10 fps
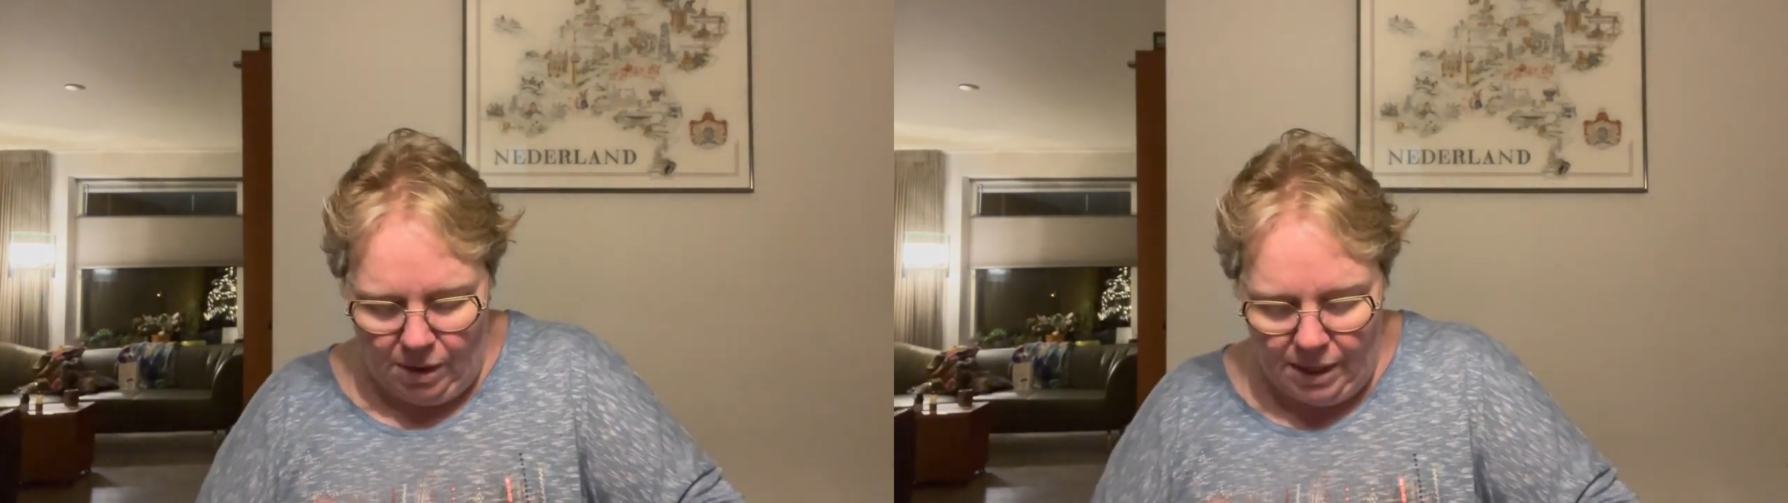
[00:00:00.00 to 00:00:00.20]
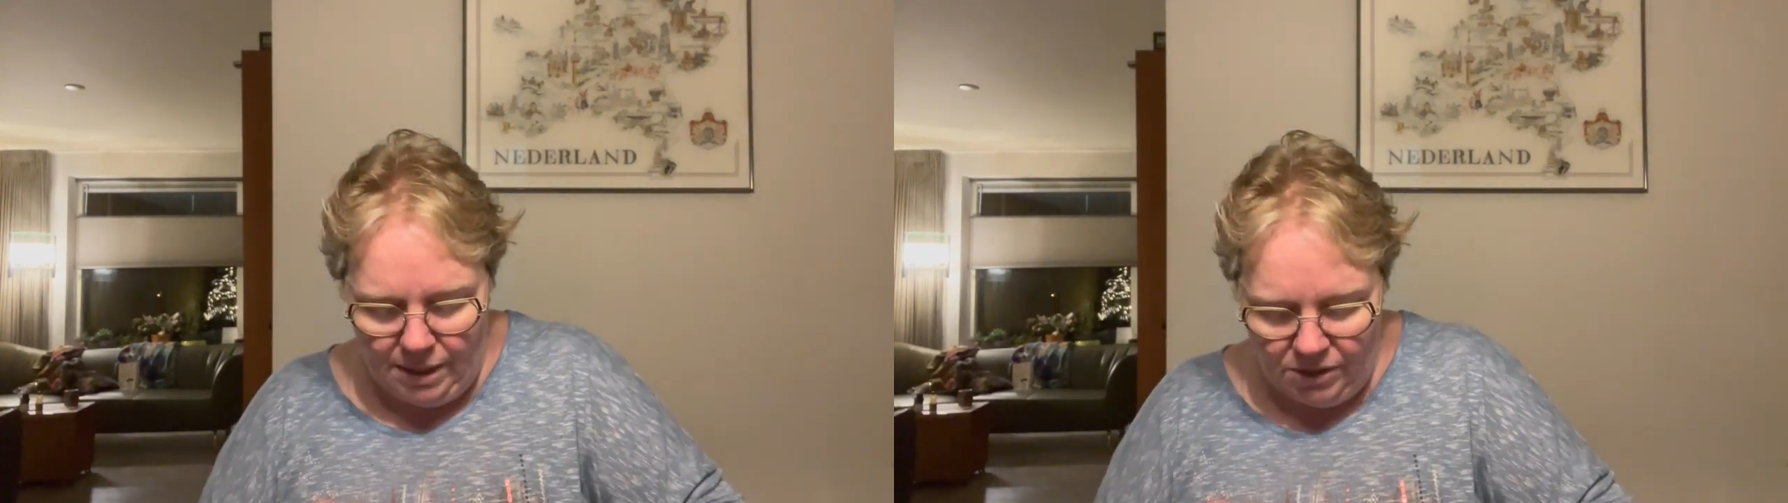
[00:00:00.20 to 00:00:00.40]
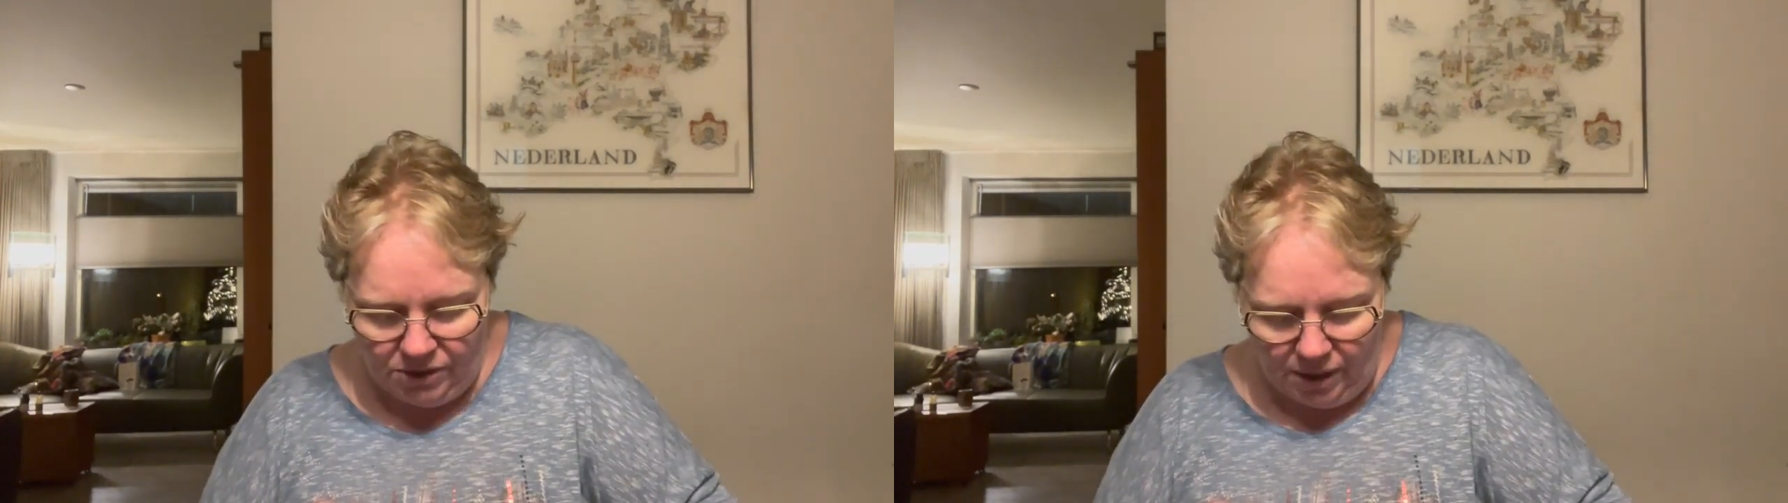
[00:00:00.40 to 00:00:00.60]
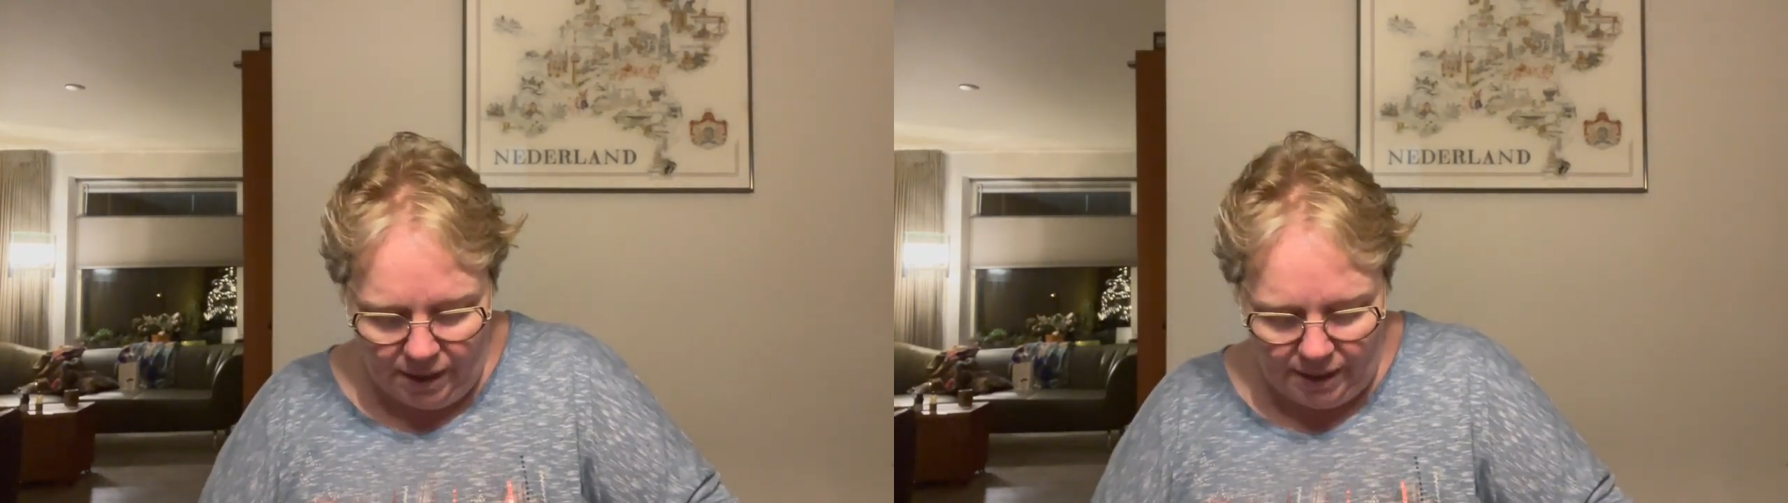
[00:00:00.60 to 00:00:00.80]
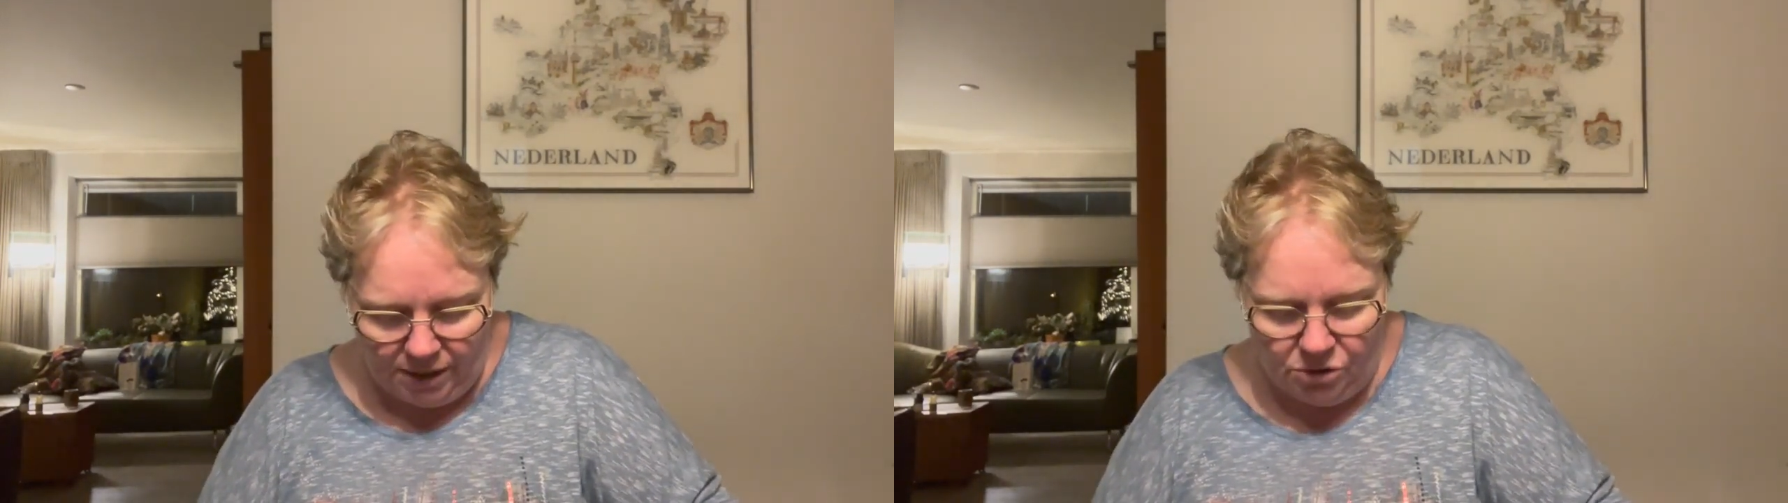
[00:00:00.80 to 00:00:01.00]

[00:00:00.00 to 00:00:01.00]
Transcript: I decided